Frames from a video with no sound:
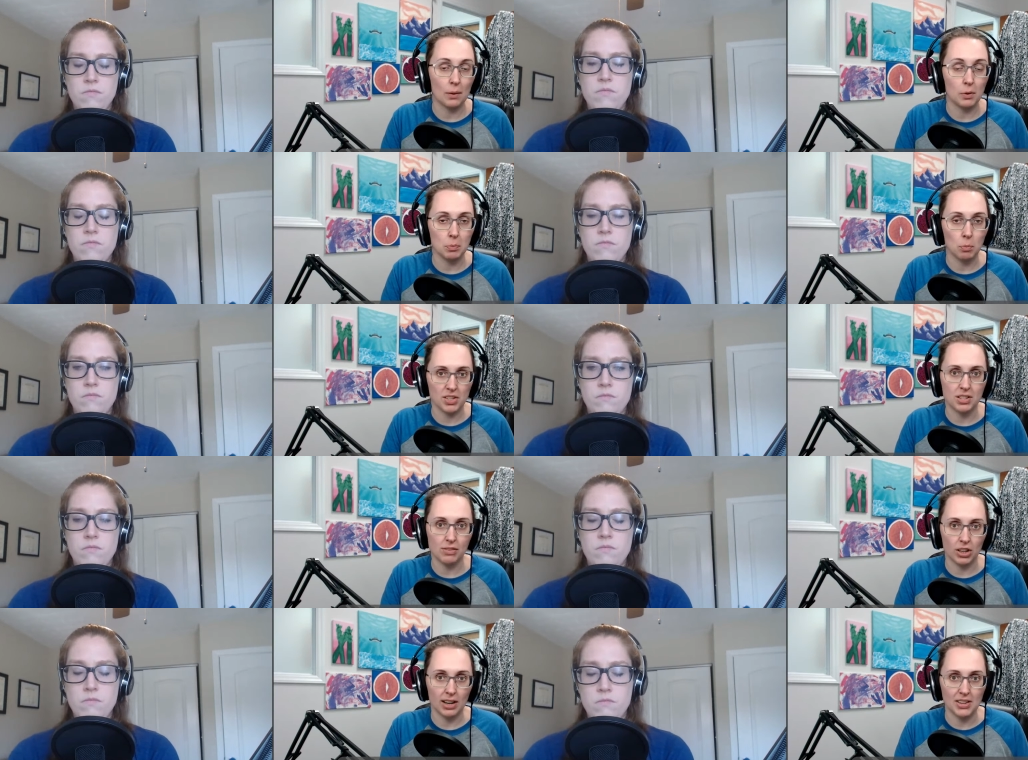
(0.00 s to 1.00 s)
Speaker 1: with more severe
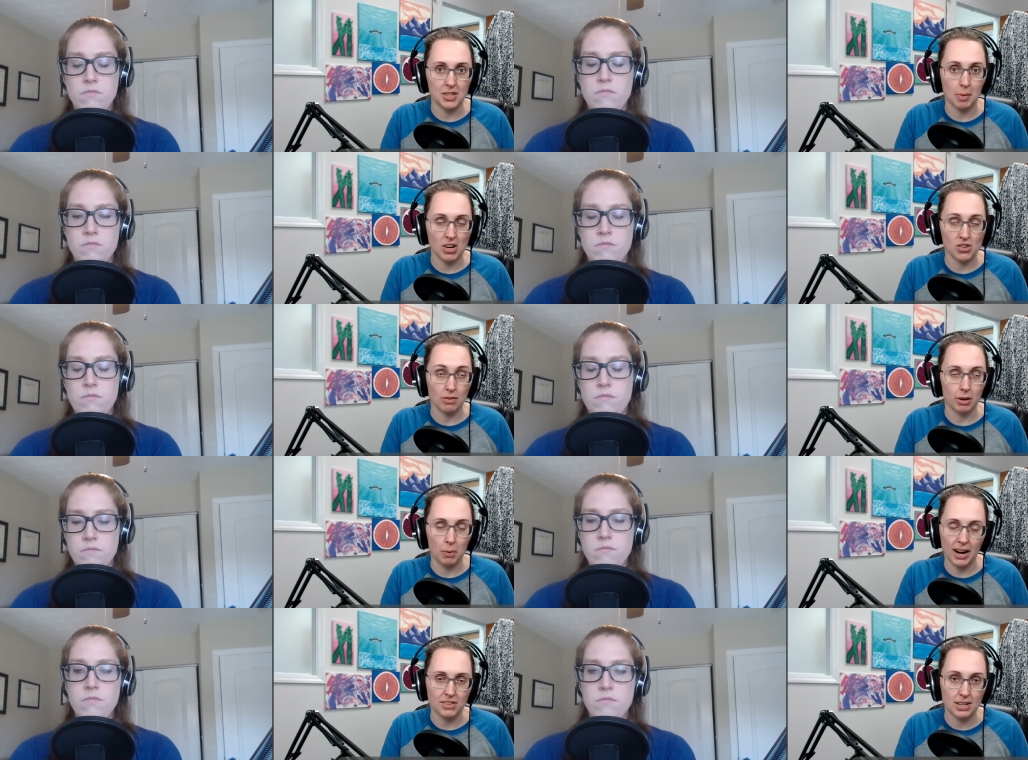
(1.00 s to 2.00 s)
constipation from what I've
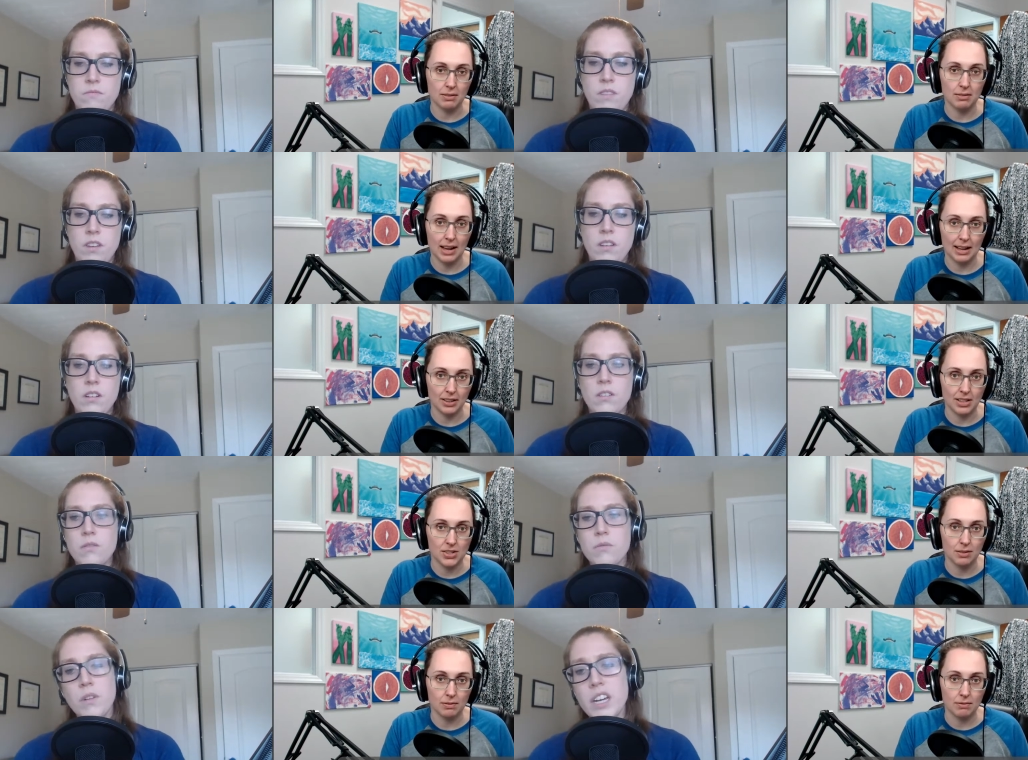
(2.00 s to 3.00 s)
seen, at least.
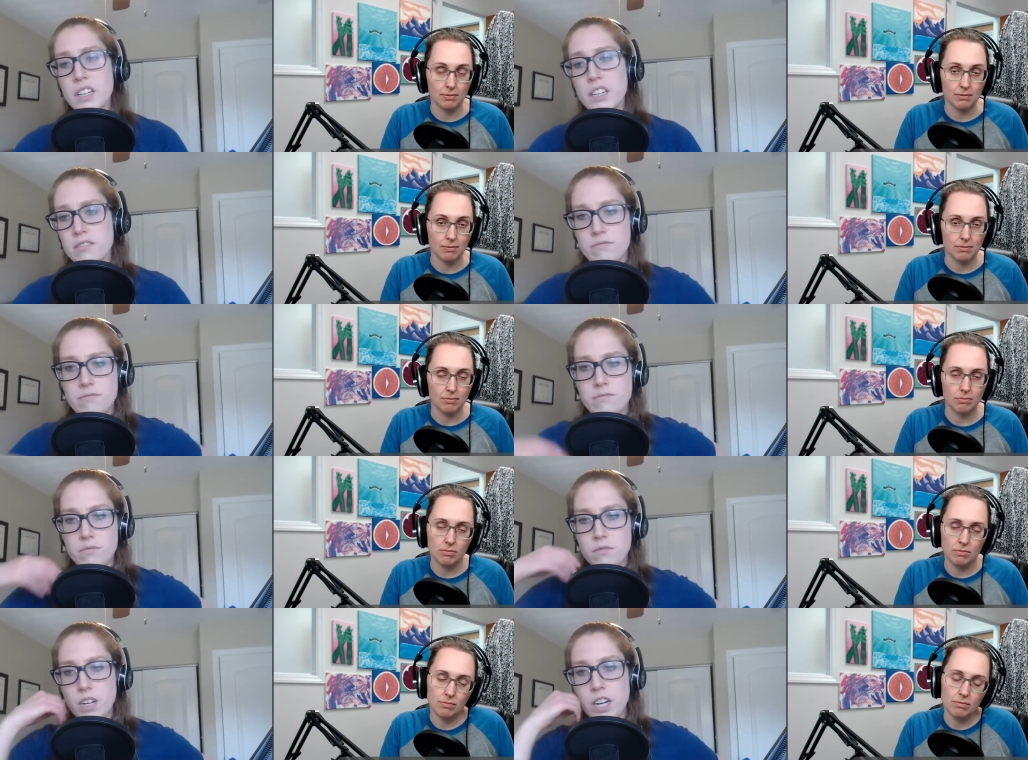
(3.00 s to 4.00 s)
Speaker 2: Right.
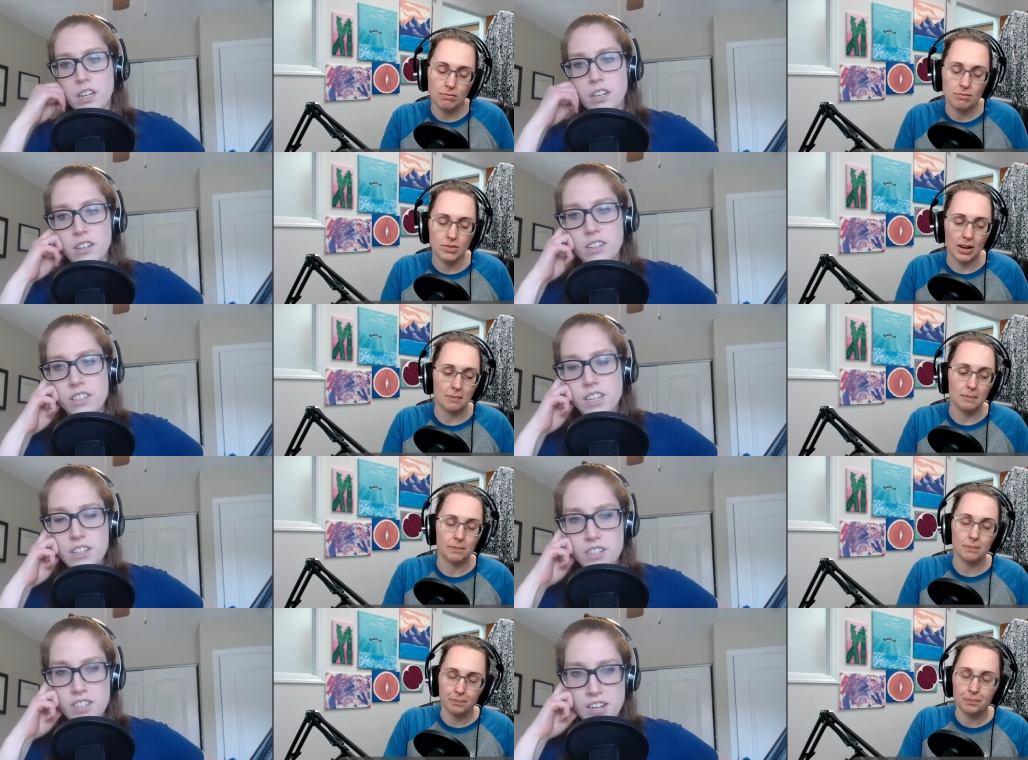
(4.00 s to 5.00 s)
Right. So, yeah.
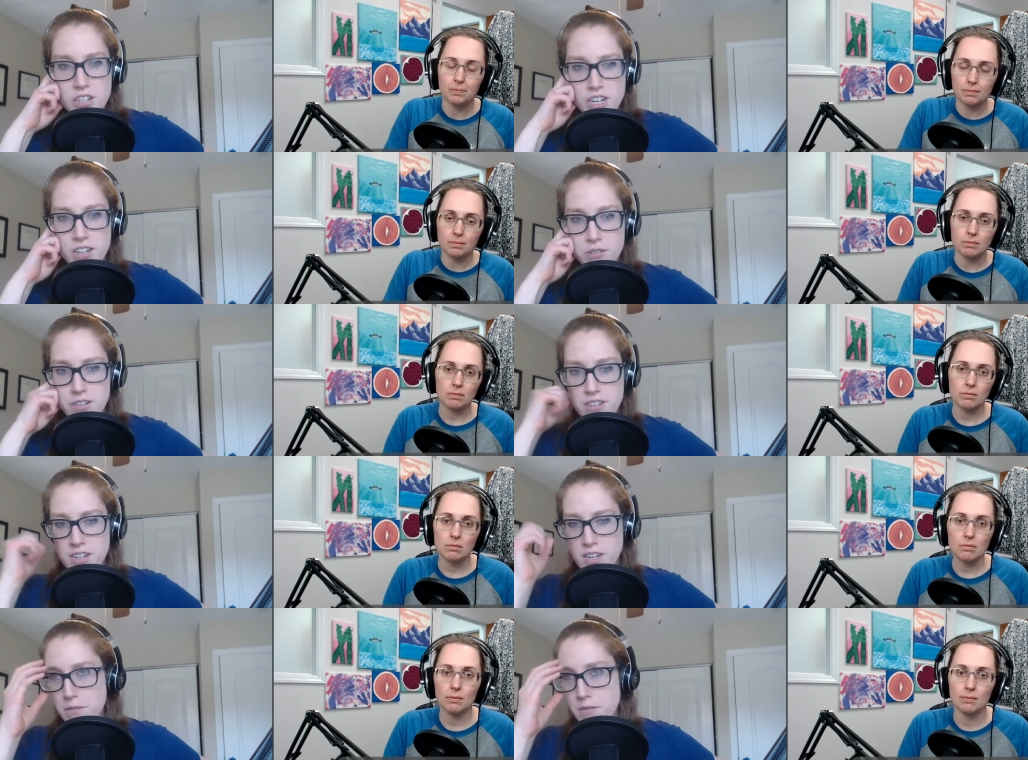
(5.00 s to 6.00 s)
Such such an
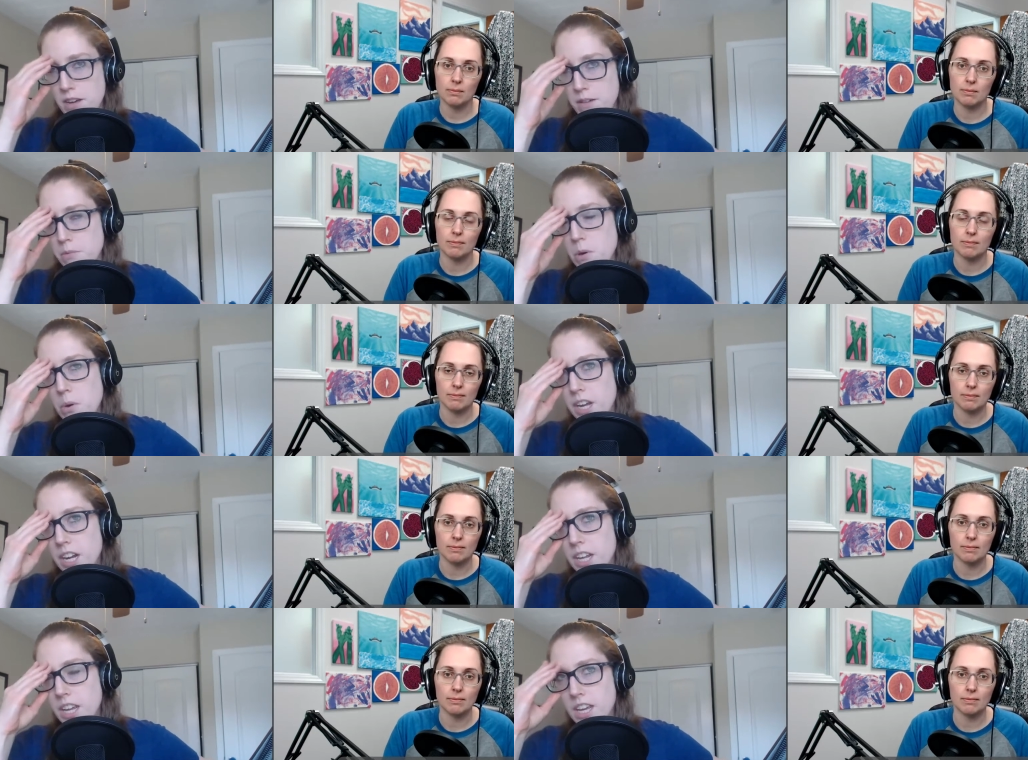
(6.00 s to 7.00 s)
interesting point,
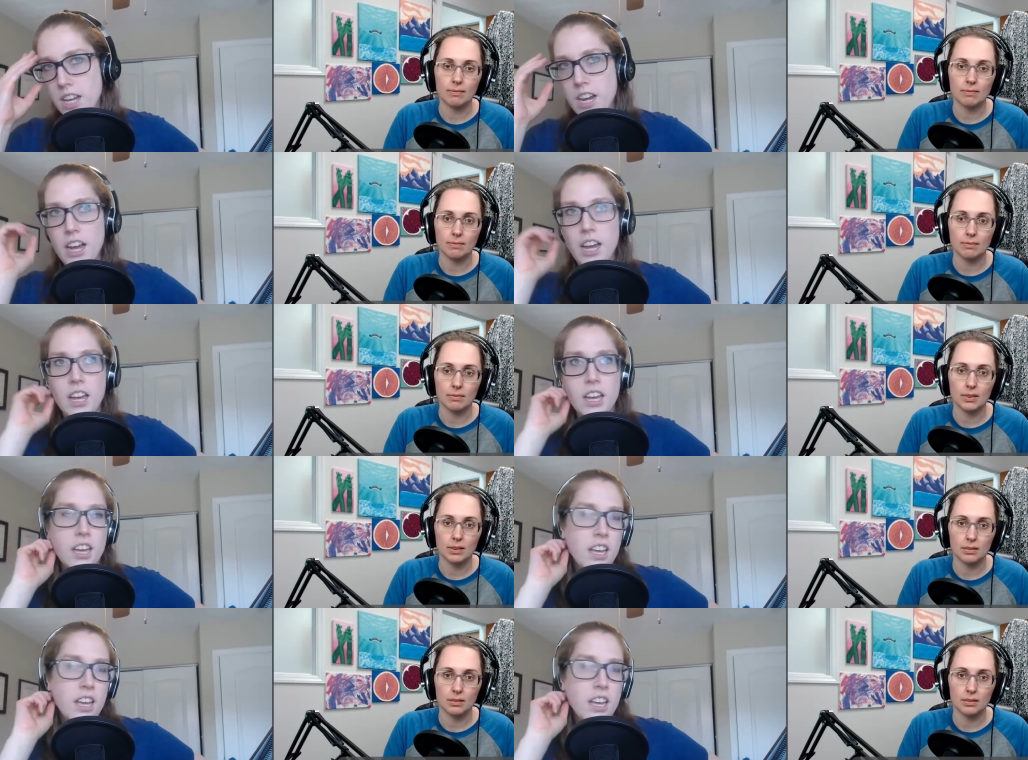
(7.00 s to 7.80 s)
and I